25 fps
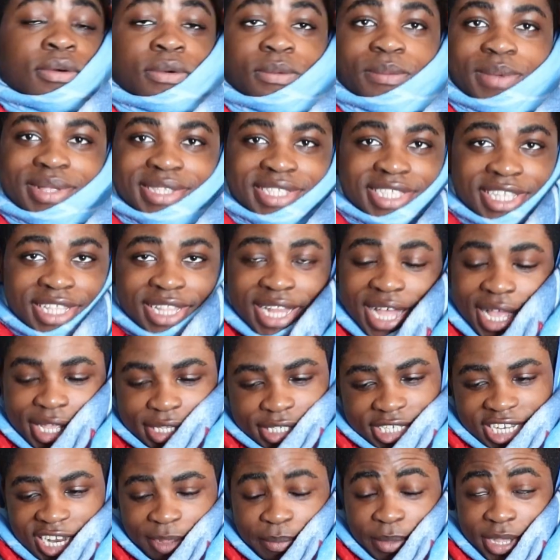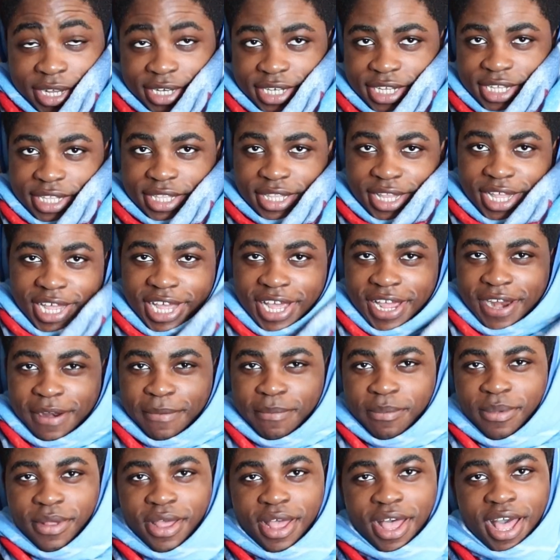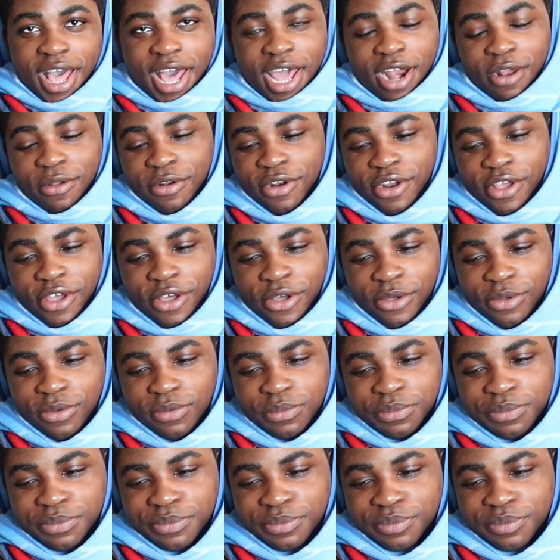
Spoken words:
When's the last time I did that? I don't know.